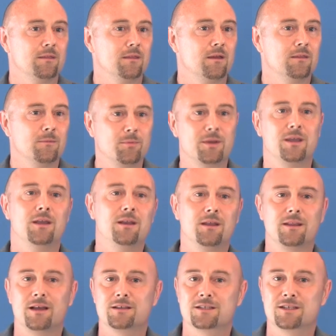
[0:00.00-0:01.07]
At the
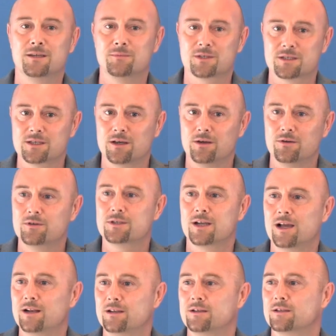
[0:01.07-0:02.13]
beginning, that seems so
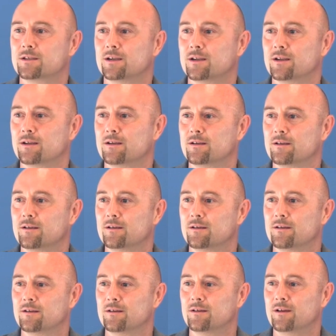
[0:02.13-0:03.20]
challenging
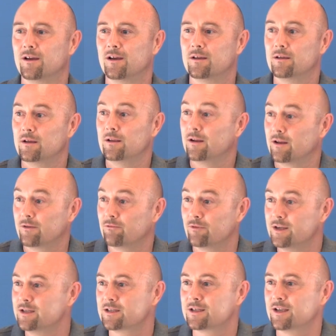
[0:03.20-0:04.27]
like
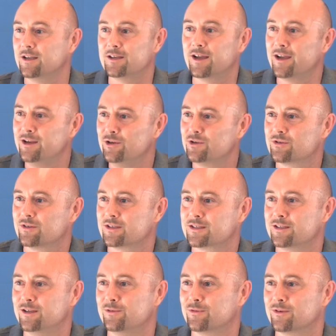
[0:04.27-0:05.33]
risky, dangerous
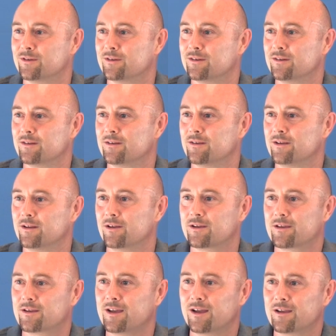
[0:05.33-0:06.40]
even. You know,
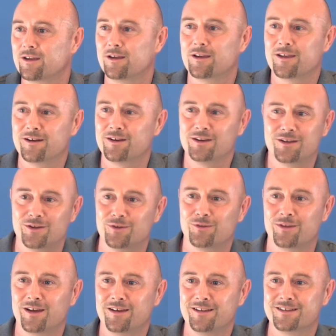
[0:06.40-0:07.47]
can, can, can, I do
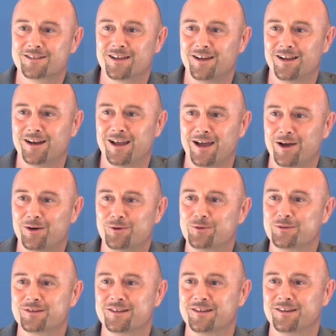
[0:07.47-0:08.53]
that? Is that
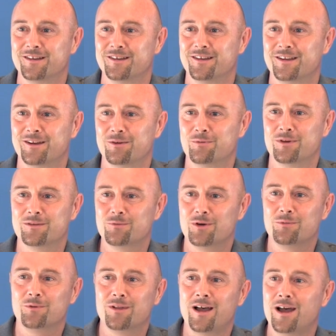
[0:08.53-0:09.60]
allowed? You know, what,
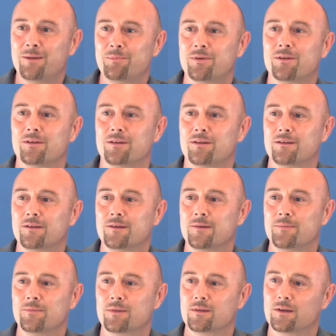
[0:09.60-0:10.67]
what will happen?
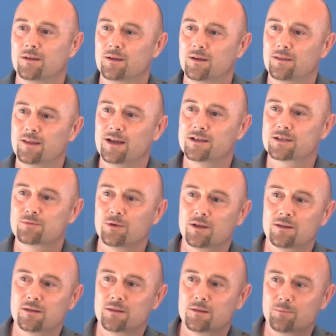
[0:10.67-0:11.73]
And, and that's
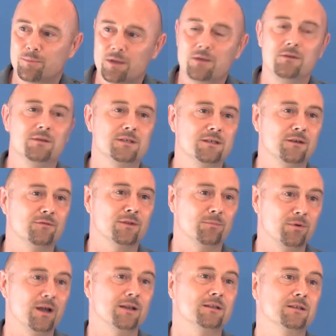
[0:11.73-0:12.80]
where the, the beauty of the
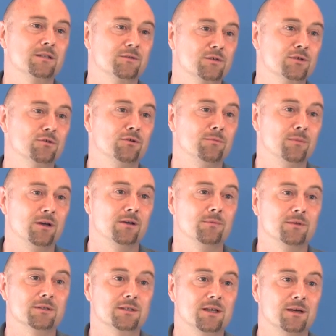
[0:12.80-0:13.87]
practice of short
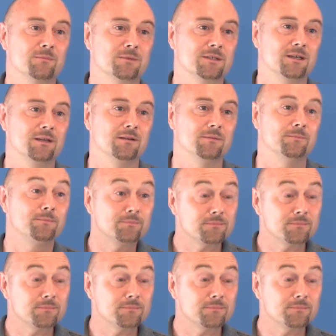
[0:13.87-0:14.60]
moments comes in.